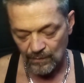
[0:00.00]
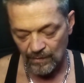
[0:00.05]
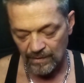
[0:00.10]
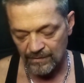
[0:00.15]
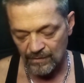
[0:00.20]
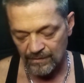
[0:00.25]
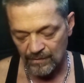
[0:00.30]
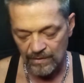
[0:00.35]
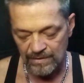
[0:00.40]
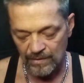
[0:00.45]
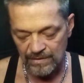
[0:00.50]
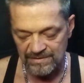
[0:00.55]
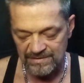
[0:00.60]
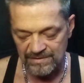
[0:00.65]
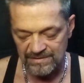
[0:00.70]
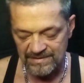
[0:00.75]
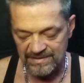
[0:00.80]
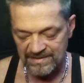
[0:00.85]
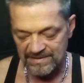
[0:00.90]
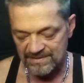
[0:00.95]
one of the
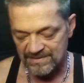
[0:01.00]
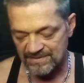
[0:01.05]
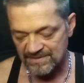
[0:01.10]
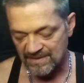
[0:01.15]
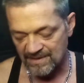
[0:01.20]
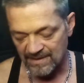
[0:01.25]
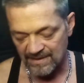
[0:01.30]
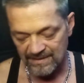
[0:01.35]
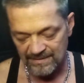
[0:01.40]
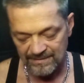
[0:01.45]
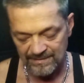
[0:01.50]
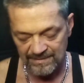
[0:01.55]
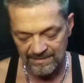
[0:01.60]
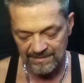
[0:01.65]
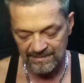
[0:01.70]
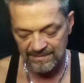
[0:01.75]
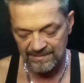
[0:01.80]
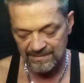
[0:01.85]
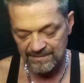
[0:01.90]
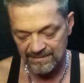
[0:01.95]
questions is uh,
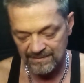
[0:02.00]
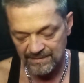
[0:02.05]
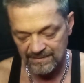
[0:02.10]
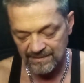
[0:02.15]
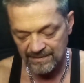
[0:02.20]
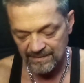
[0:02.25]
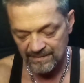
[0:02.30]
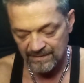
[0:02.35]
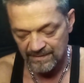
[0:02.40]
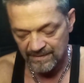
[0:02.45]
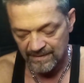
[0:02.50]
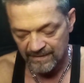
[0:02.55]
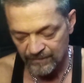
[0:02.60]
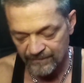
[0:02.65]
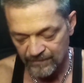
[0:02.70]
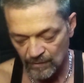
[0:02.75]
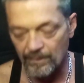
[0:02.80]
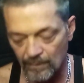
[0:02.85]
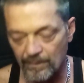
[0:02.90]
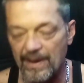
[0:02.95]

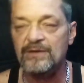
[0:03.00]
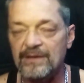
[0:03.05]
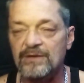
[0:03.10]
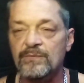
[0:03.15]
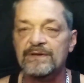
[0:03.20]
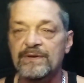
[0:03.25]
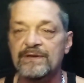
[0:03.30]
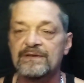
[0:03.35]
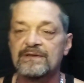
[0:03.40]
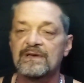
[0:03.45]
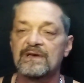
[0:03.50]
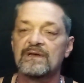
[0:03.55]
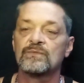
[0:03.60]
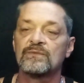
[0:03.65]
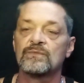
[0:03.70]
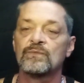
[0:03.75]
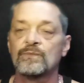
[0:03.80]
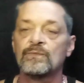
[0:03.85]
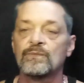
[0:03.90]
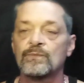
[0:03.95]
if you're about to be
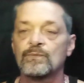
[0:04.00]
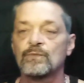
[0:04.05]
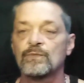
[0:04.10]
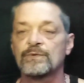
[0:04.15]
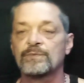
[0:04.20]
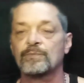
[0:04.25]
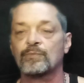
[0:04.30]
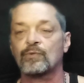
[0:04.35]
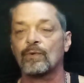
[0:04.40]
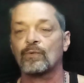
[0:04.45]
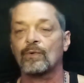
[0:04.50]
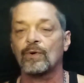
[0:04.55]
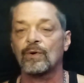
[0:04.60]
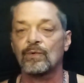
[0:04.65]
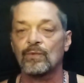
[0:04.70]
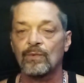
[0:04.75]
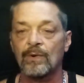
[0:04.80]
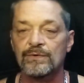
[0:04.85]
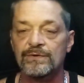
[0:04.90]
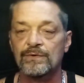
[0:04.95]
done with
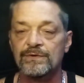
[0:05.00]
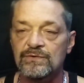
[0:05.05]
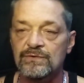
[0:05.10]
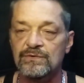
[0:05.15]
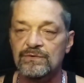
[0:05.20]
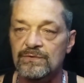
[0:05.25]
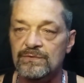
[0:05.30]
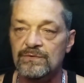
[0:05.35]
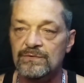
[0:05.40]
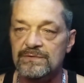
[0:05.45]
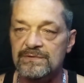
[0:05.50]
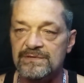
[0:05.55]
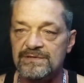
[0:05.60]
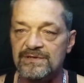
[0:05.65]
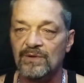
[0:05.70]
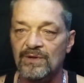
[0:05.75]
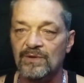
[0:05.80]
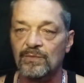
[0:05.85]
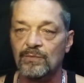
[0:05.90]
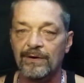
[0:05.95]
parole, what would you do to
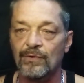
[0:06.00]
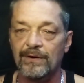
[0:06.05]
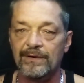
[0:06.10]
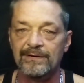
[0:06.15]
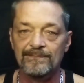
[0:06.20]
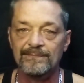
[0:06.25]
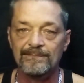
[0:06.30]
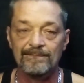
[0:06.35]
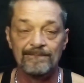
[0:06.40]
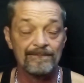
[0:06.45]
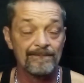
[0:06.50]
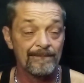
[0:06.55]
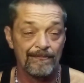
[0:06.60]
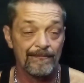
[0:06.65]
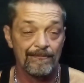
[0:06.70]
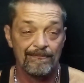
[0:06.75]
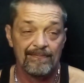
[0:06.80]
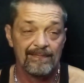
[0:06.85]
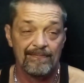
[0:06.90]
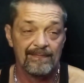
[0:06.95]
celebrate?
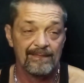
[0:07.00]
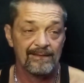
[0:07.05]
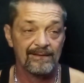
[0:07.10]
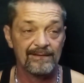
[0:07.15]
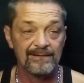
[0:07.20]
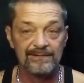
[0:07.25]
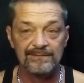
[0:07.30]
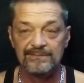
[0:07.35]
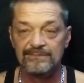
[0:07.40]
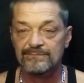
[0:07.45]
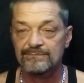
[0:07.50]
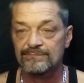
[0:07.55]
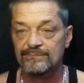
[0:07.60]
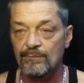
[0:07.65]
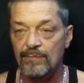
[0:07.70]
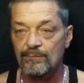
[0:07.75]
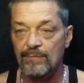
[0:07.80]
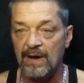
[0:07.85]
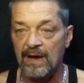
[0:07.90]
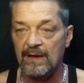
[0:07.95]

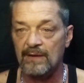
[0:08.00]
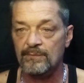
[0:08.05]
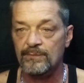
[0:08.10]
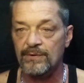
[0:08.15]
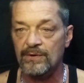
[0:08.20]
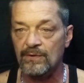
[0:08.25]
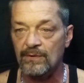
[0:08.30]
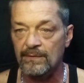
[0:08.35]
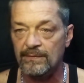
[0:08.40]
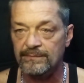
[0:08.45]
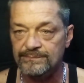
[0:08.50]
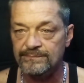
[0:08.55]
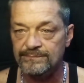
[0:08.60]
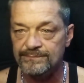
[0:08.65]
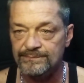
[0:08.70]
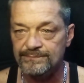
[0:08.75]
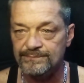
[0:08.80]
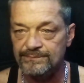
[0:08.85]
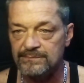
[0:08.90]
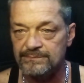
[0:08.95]
Buy a beer.
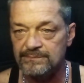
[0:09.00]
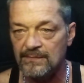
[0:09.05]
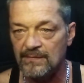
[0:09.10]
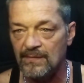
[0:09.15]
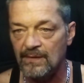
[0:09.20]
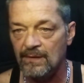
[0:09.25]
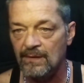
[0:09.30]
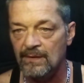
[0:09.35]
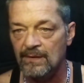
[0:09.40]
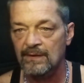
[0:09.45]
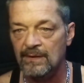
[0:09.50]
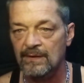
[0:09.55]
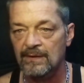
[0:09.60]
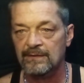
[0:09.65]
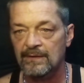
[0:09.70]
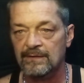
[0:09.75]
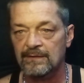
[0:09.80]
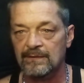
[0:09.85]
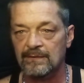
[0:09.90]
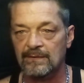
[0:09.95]

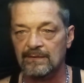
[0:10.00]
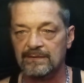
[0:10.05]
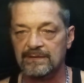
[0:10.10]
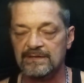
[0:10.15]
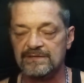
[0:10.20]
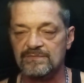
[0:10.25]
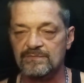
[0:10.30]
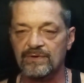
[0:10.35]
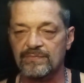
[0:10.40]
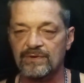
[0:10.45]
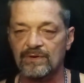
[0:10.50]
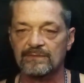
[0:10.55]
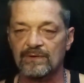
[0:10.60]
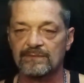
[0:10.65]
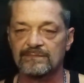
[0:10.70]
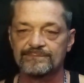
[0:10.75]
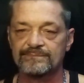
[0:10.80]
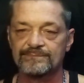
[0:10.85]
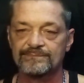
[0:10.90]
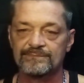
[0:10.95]
You know, get some
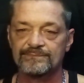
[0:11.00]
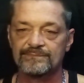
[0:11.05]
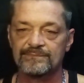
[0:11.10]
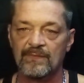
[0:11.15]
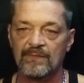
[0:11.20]
beer.